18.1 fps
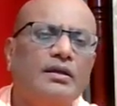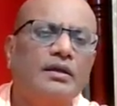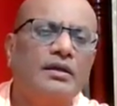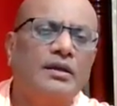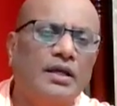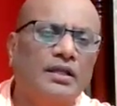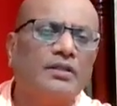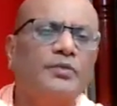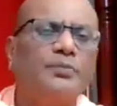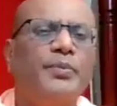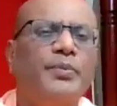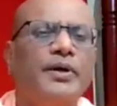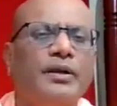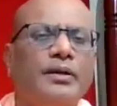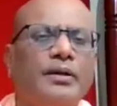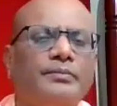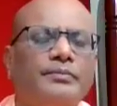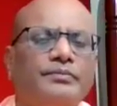Yat
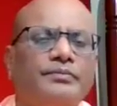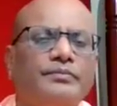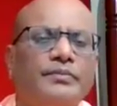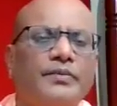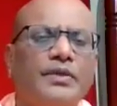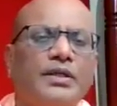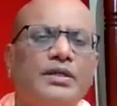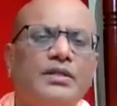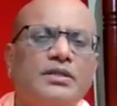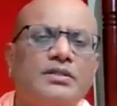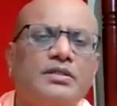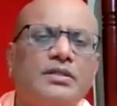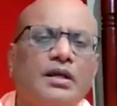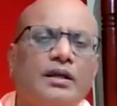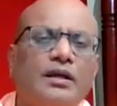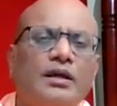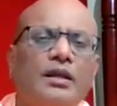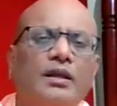param
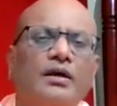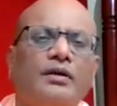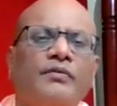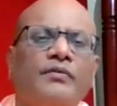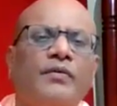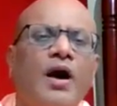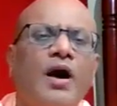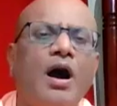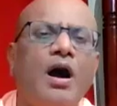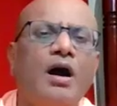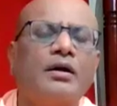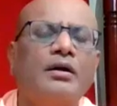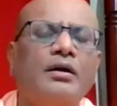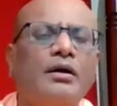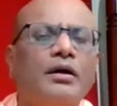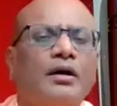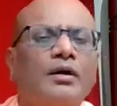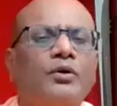sakala vak
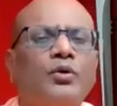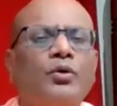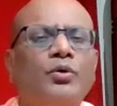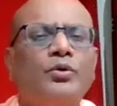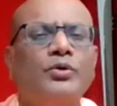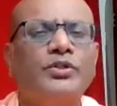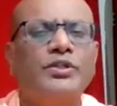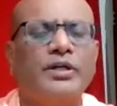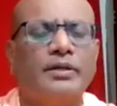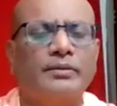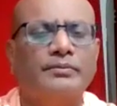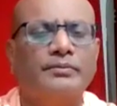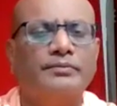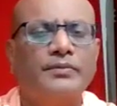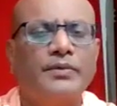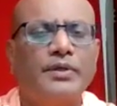agocharam